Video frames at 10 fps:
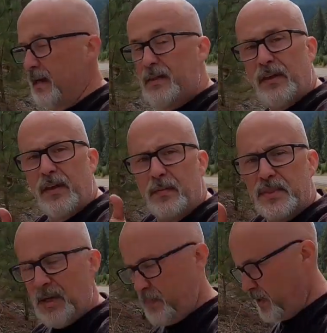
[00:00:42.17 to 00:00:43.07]
hit the
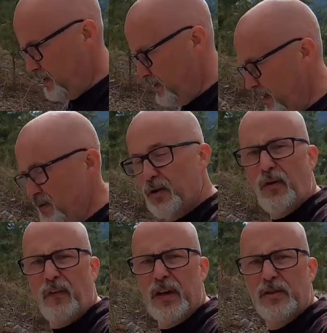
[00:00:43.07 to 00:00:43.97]
thumbs up and the
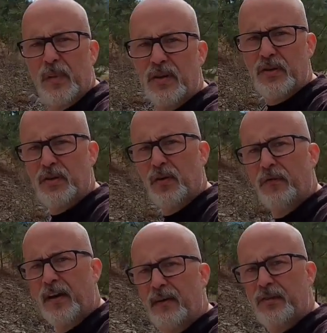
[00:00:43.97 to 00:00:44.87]
notification bell so you're
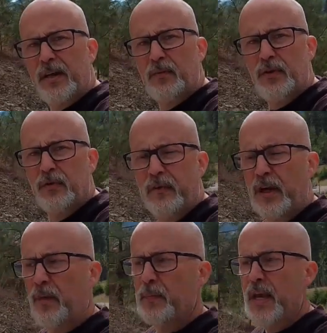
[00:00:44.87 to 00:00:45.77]
notified every time we do a
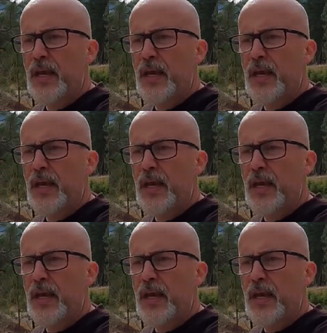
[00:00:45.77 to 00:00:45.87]
video.